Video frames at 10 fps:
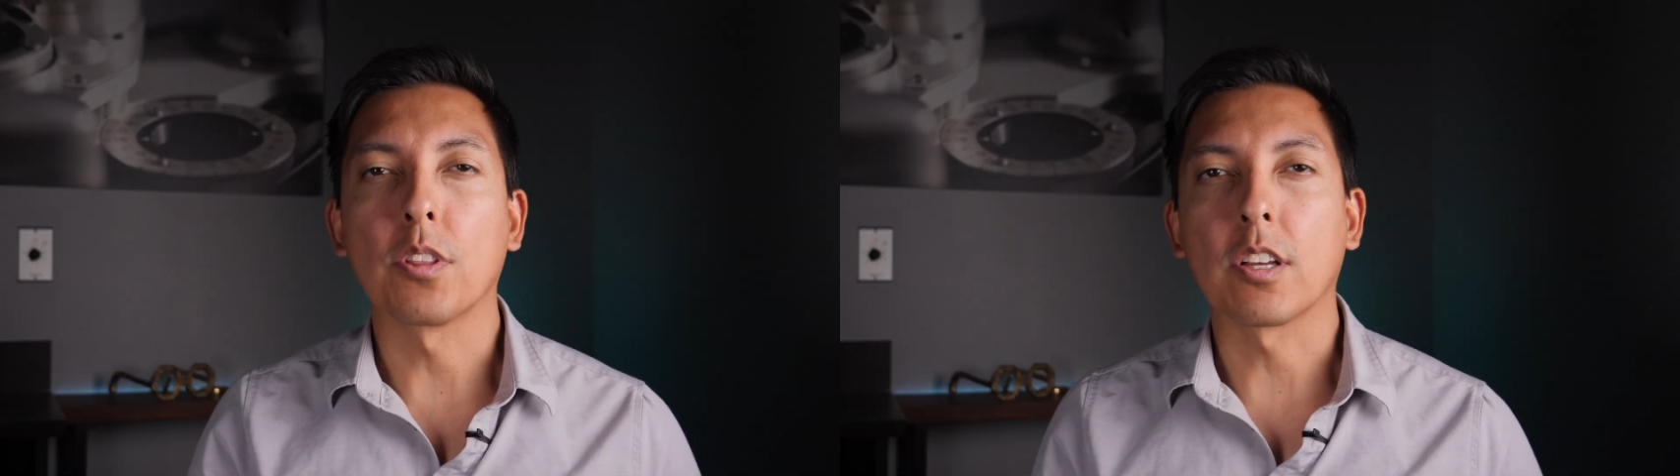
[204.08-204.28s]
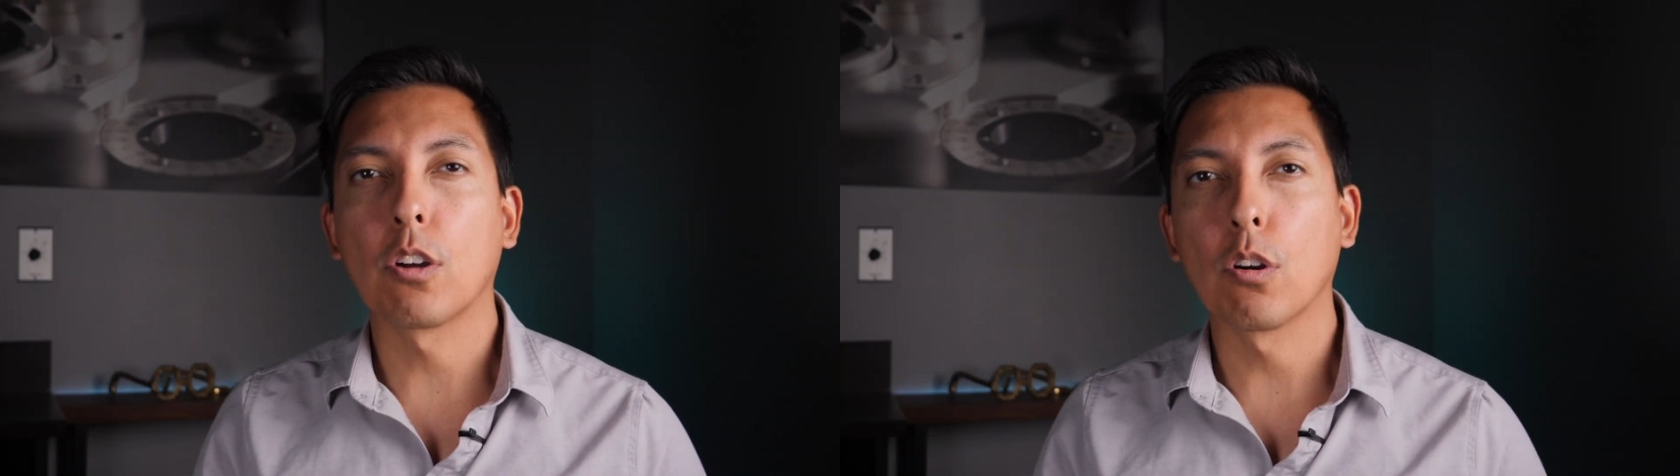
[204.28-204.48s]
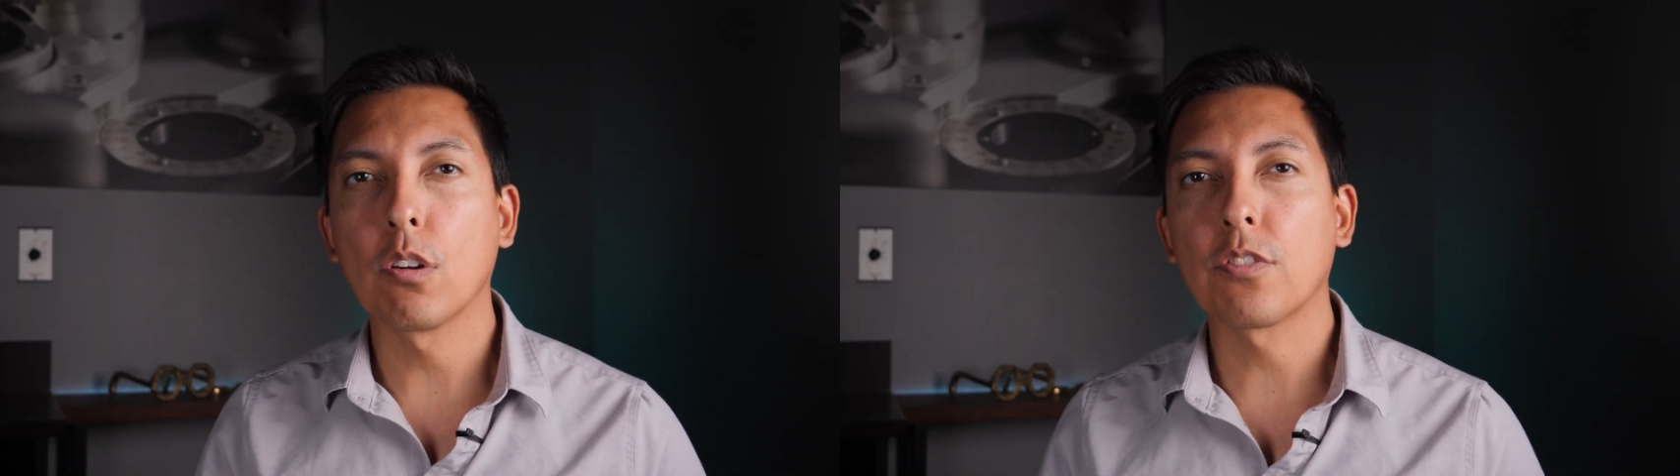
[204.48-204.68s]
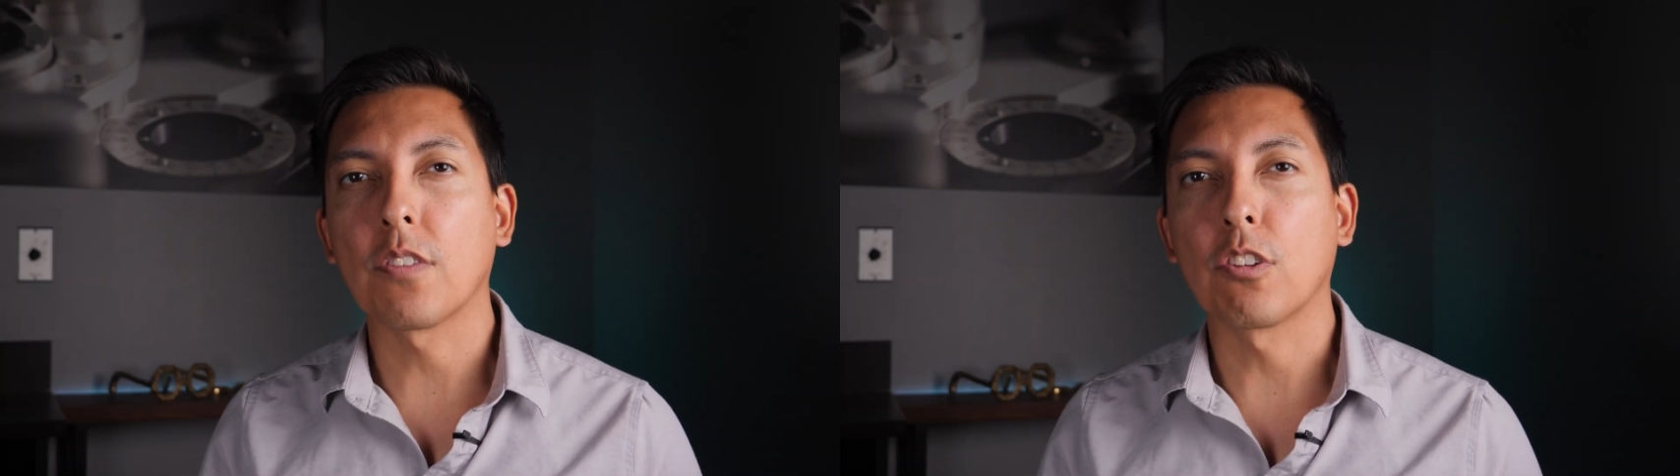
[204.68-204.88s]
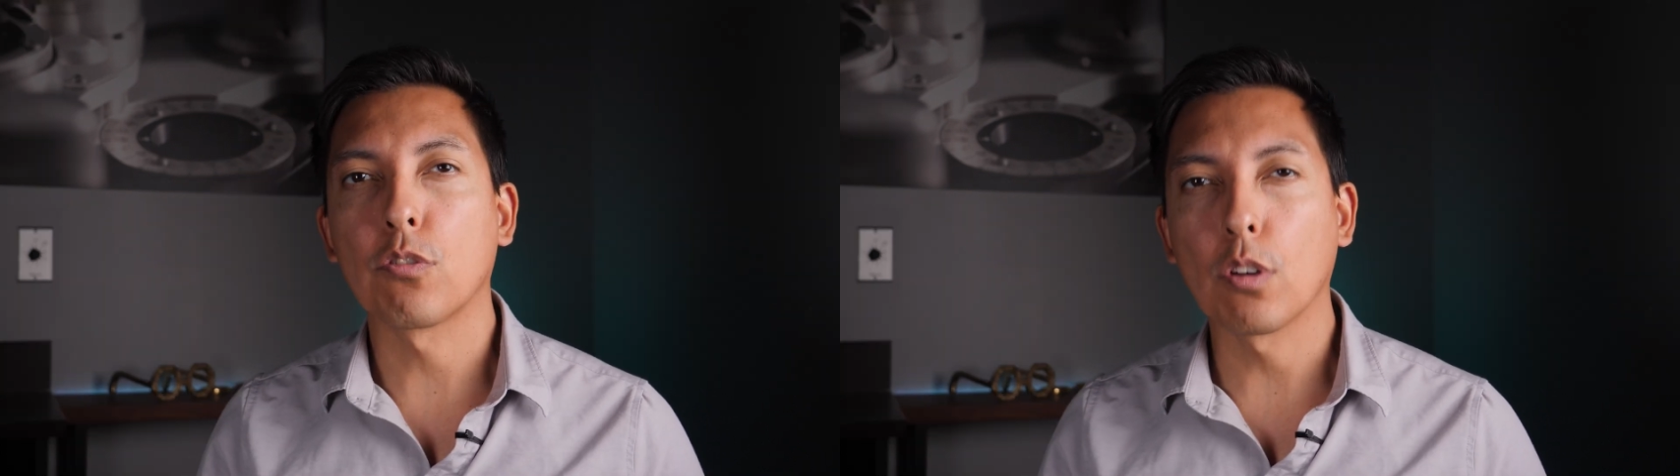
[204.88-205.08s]
When the curves
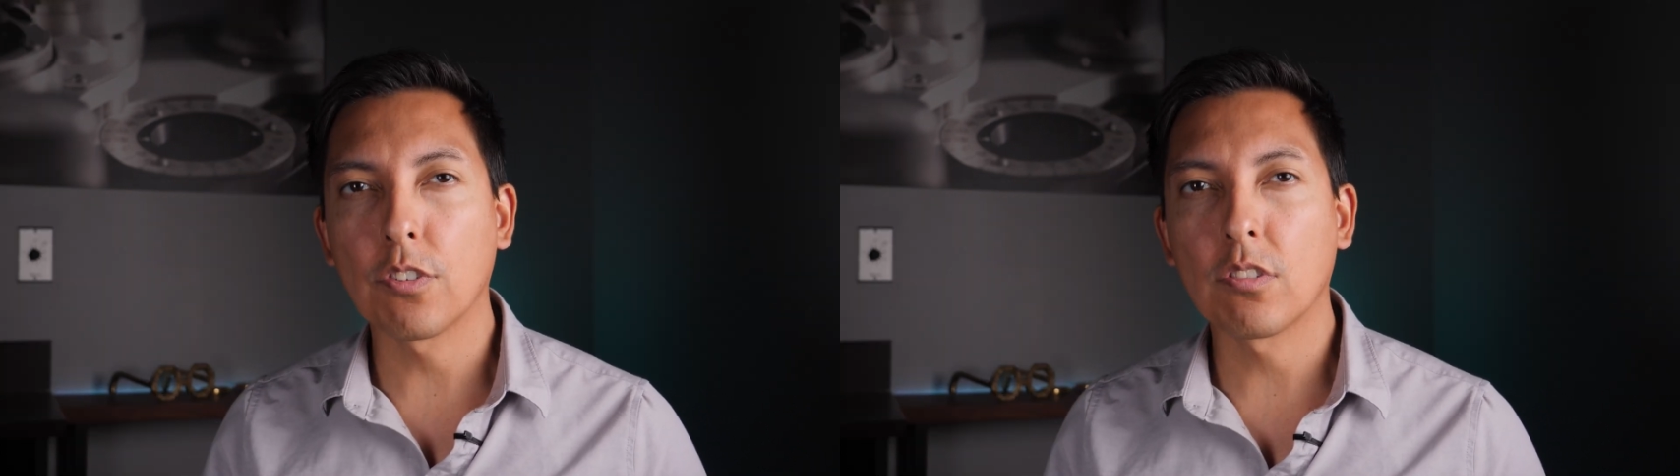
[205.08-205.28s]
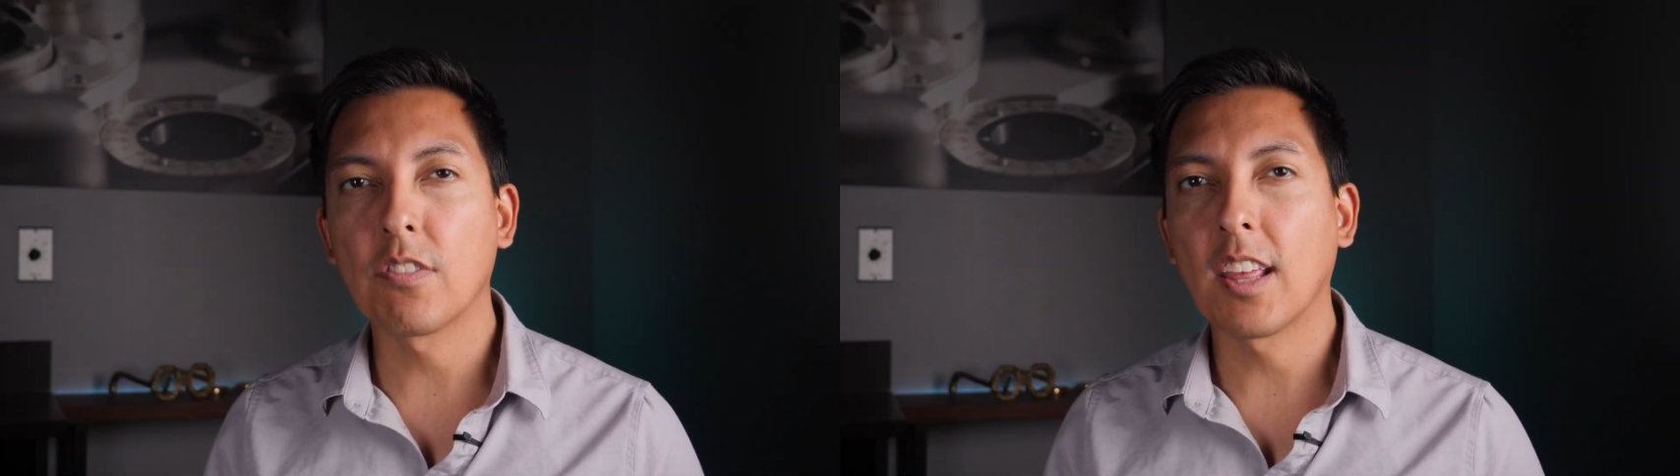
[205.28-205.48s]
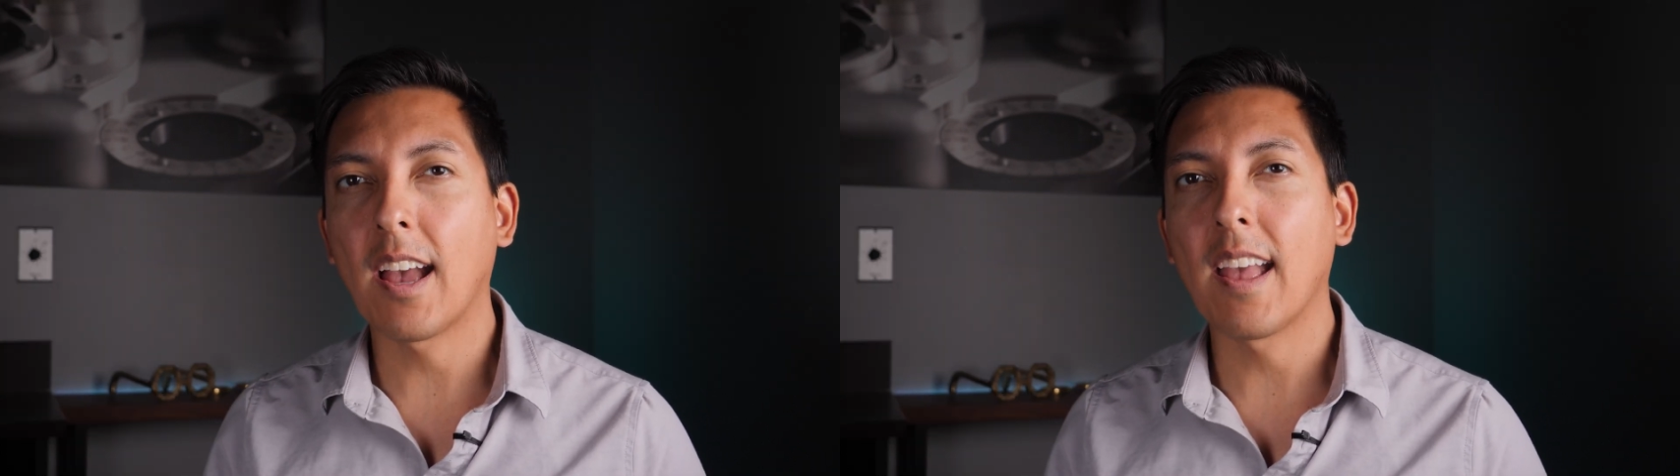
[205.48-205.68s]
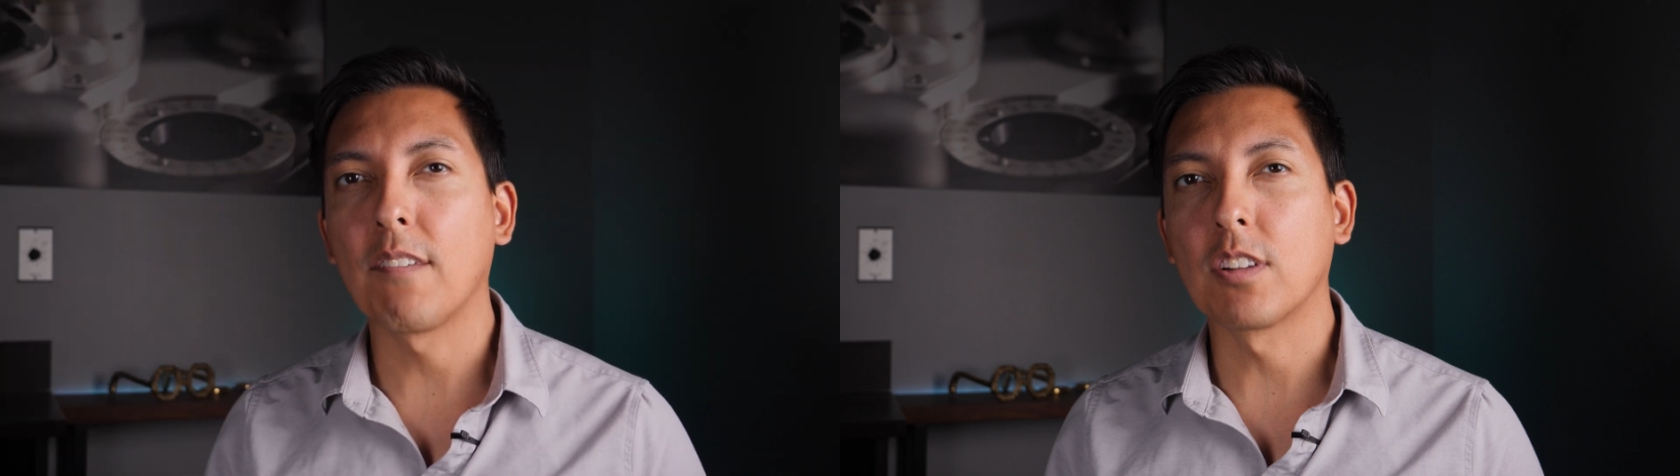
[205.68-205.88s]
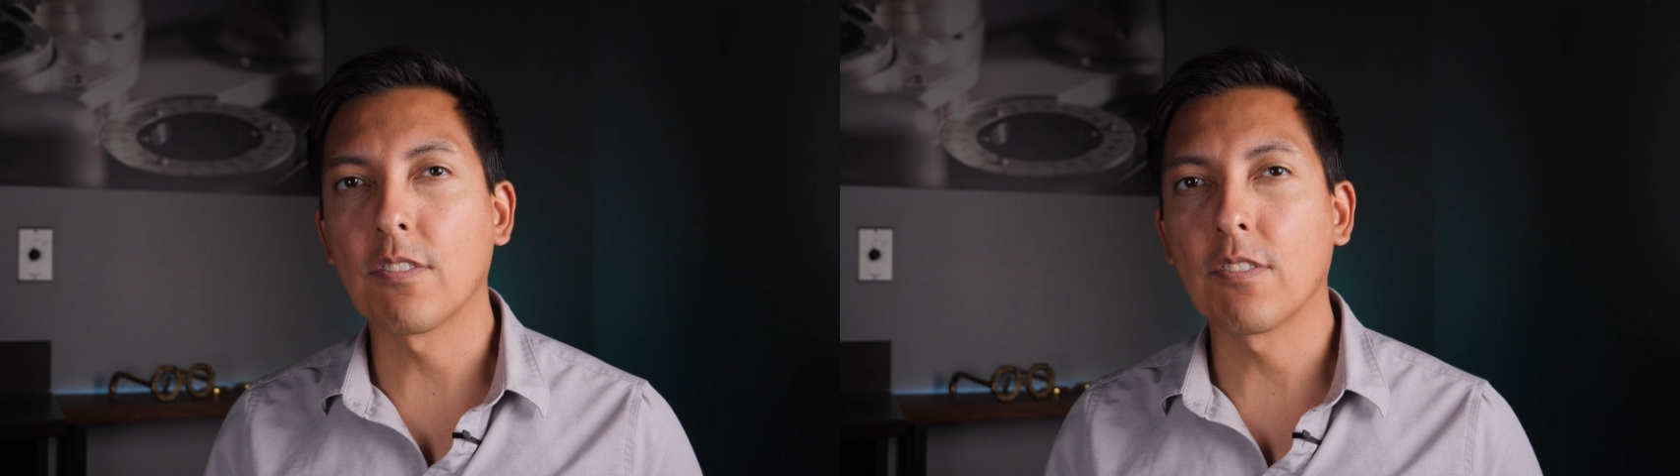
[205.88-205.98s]
of the surface of the eye have